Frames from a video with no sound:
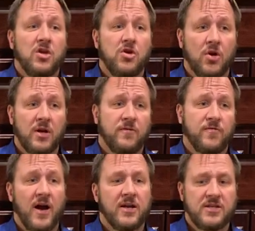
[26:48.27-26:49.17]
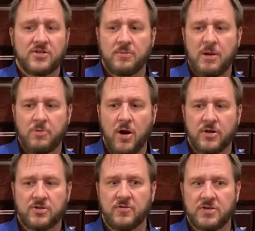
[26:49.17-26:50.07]
You're going to find he's going to make
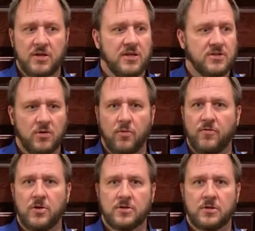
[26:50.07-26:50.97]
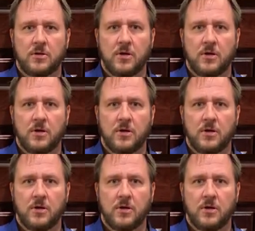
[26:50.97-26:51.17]
progress. All of a sudden, he's going to revert.